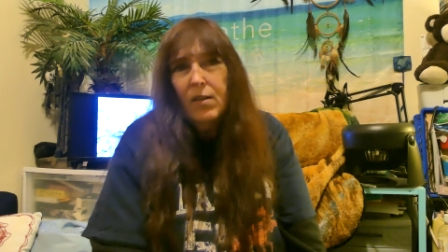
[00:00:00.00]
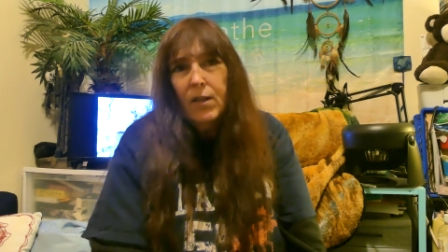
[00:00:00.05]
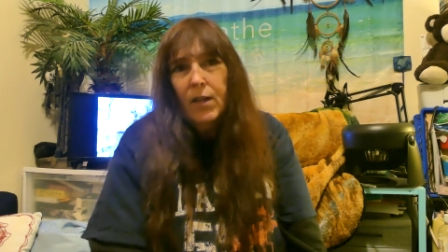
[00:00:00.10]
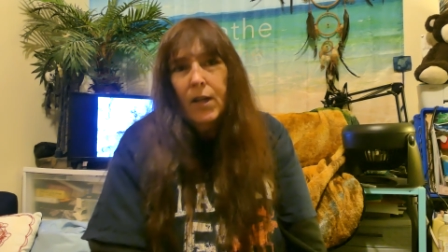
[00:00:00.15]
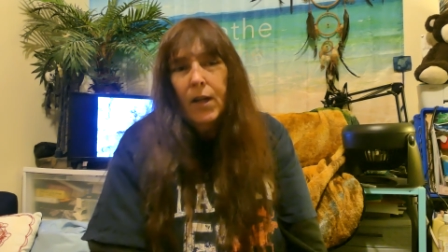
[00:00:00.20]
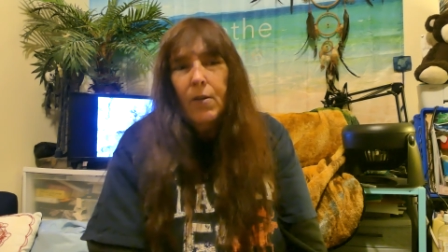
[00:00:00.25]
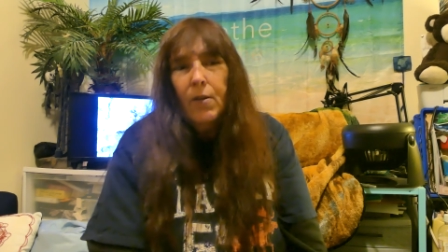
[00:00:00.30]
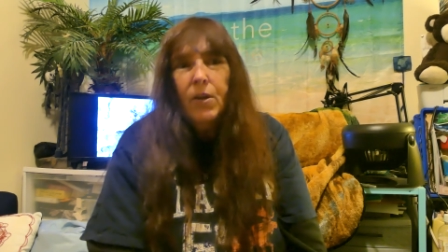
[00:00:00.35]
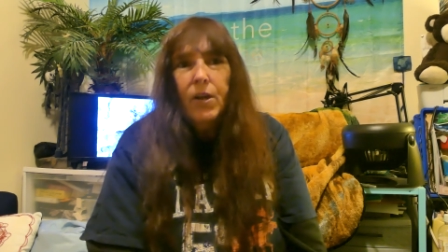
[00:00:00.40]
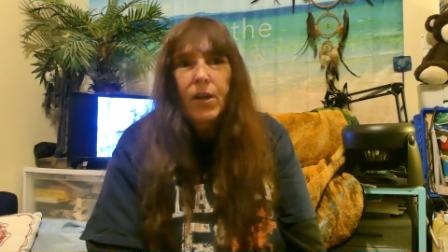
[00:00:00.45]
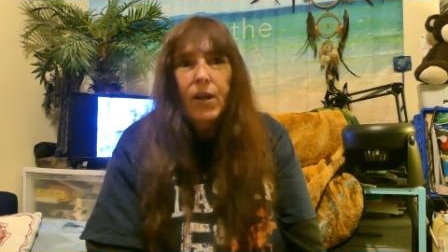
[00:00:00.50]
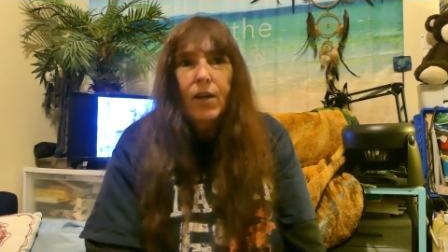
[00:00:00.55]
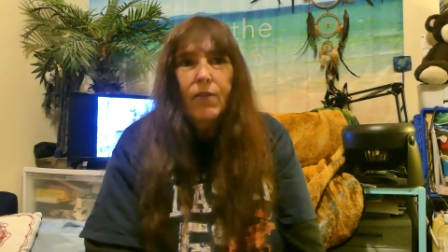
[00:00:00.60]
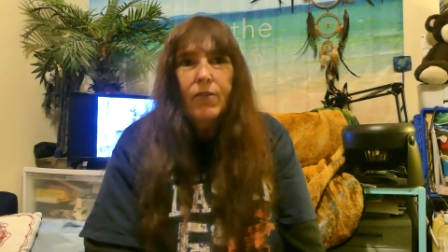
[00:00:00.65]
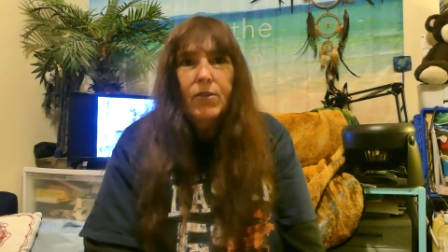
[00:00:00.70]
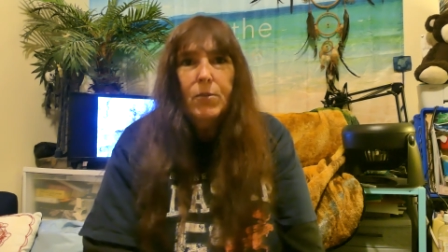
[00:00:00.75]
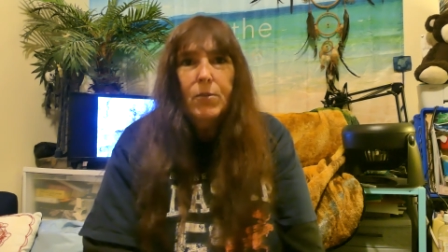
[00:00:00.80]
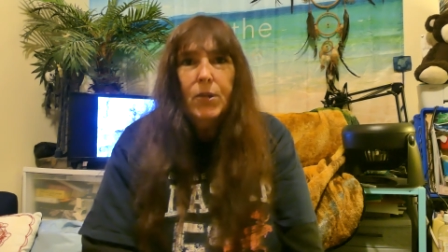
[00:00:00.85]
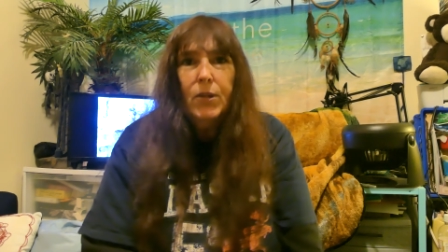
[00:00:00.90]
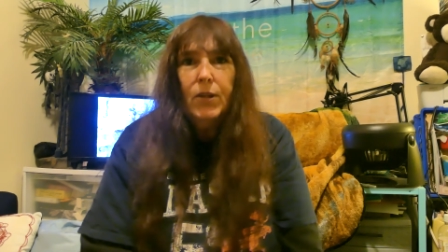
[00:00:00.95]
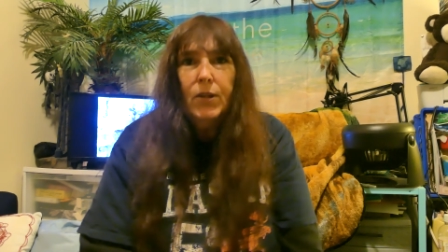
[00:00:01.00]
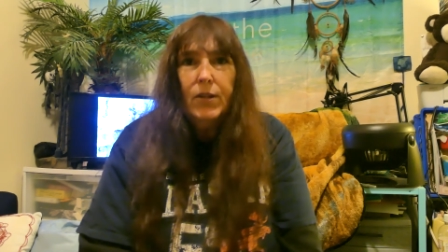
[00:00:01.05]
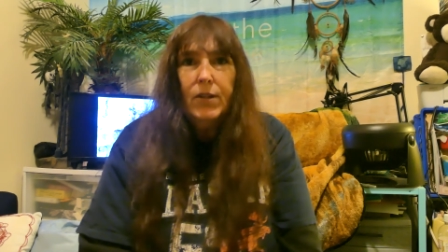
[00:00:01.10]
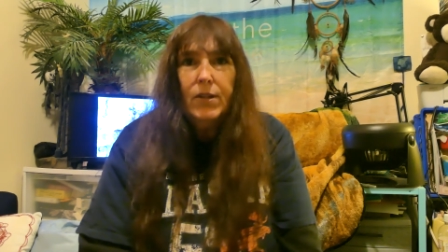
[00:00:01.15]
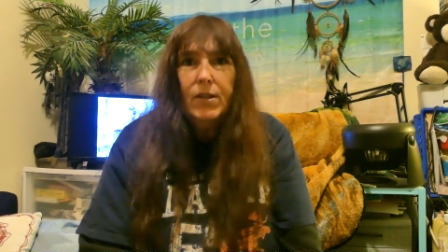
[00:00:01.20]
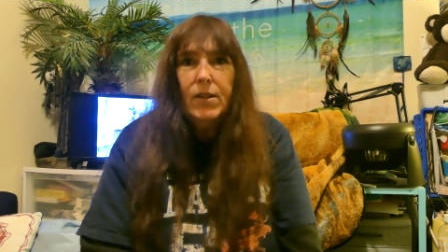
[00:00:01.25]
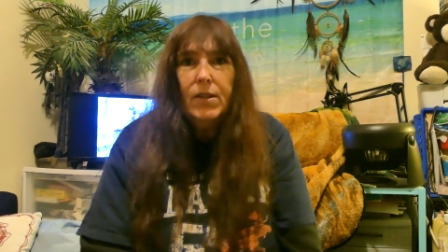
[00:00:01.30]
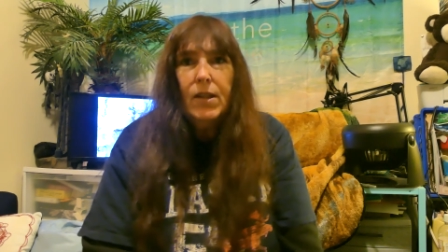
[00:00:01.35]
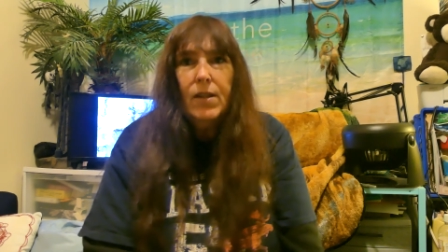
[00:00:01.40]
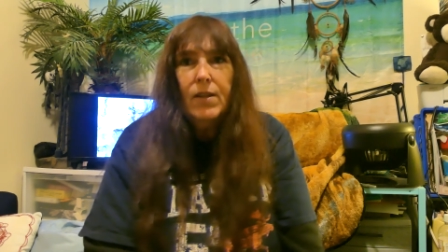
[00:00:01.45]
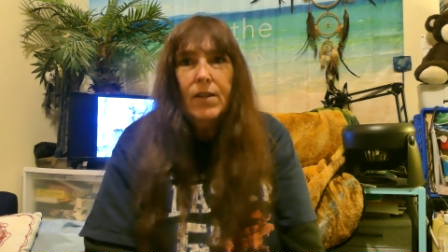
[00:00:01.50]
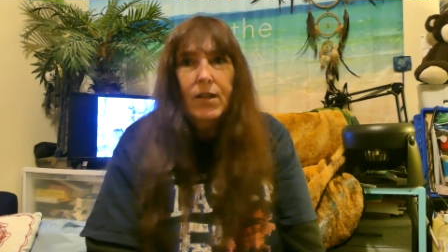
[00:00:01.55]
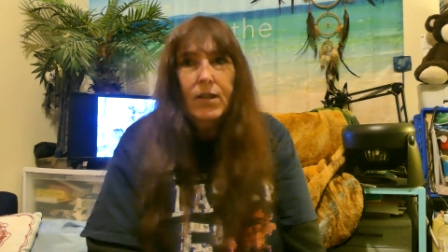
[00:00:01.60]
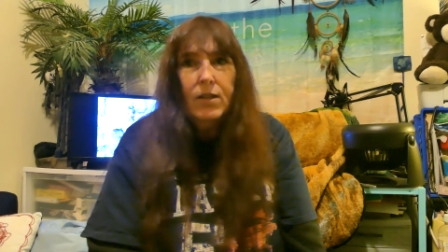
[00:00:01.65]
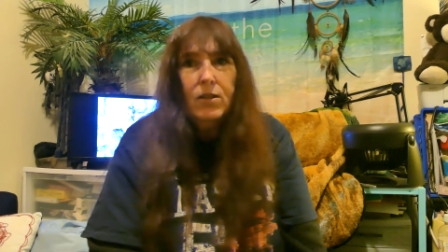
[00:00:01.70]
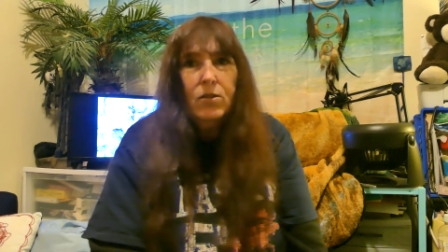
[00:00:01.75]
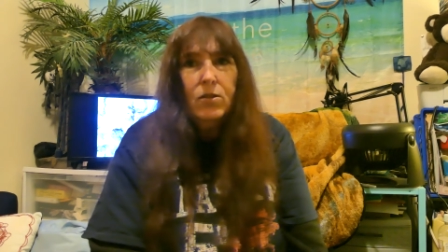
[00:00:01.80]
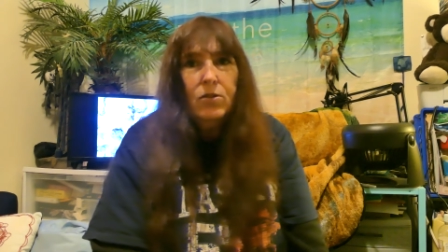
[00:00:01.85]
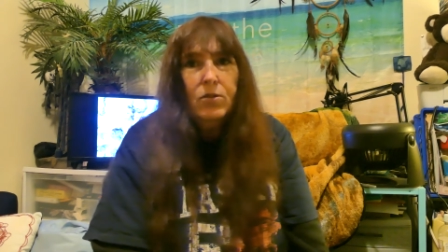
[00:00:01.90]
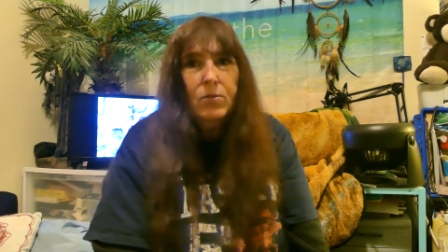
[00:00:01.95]
hour and a half depends, and then
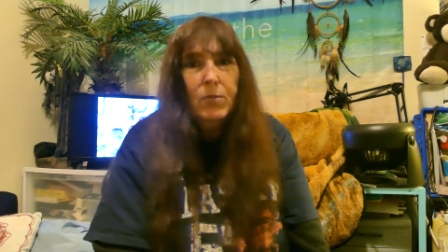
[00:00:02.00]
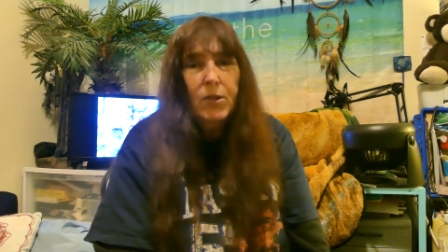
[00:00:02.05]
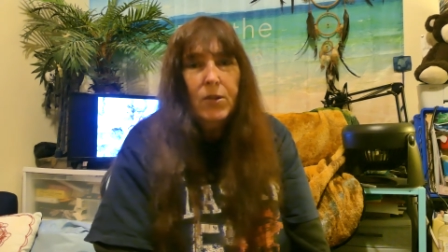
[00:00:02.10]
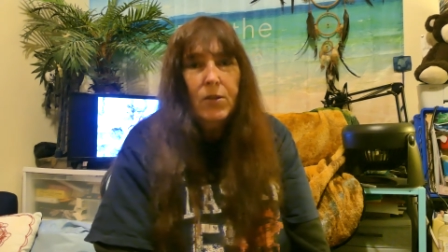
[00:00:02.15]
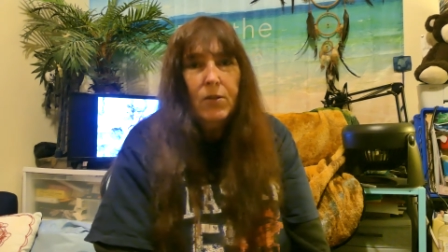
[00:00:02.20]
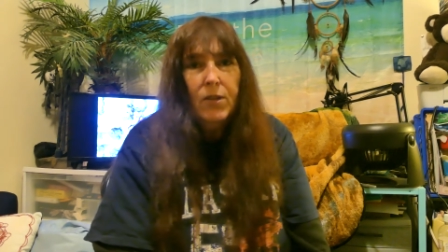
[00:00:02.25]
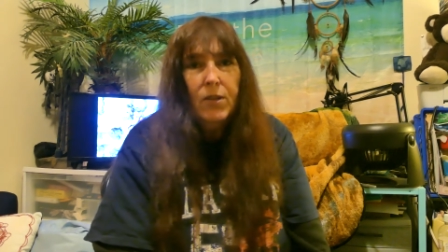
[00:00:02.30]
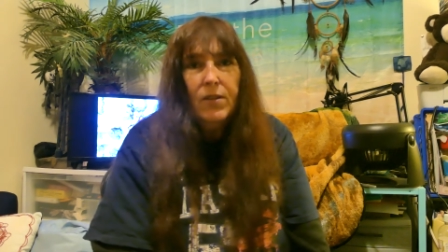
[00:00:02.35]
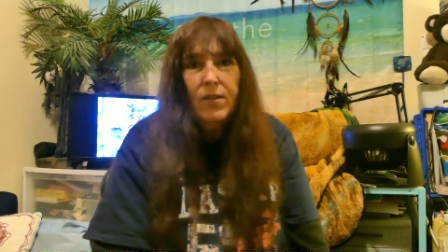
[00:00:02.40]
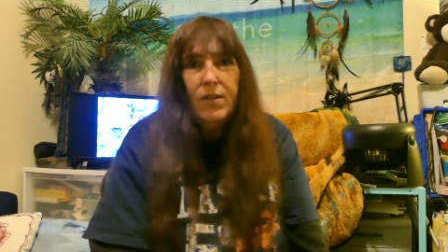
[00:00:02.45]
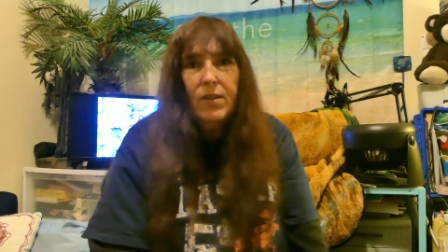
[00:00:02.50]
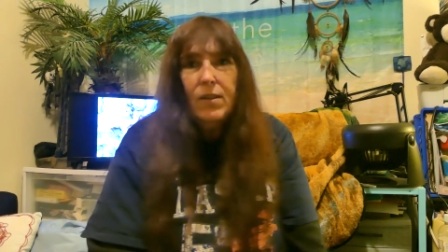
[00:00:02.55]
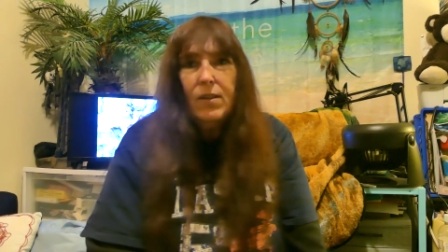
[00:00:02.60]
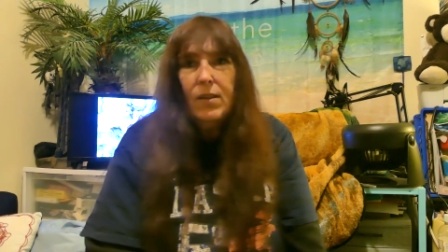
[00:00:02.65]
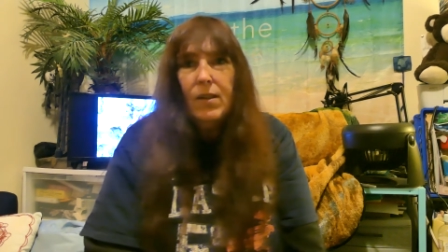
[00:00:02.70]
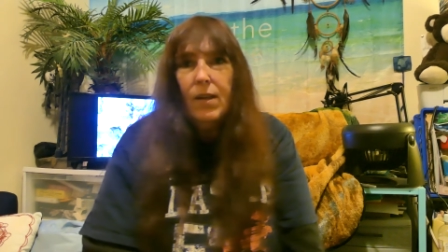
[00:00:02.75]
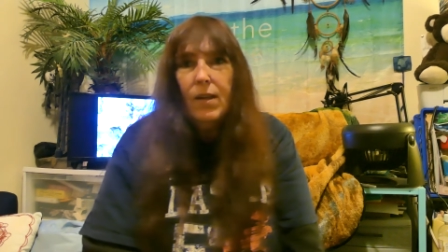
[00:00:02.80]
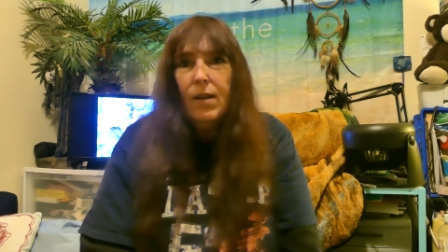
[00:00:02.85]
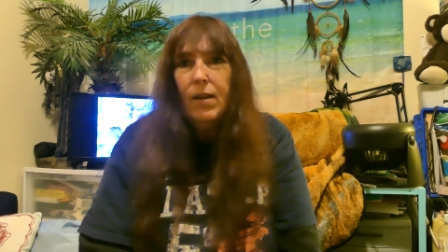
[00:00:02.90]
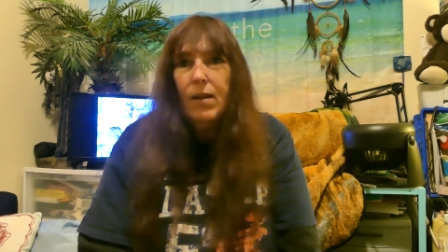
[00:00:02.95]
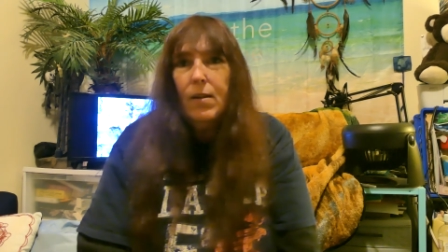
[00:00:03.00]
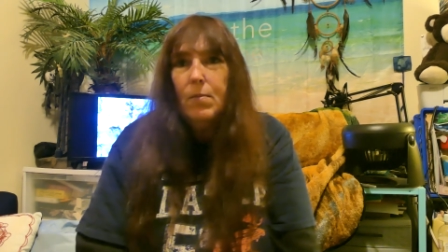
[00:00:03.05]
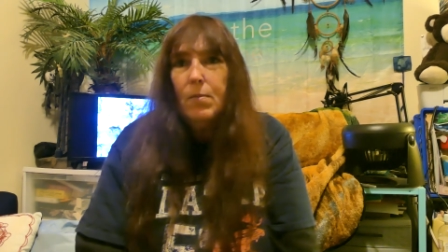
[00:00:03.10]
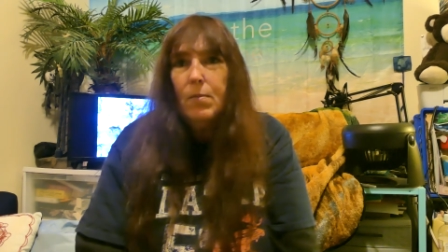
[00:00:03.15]
you spend the rest of the time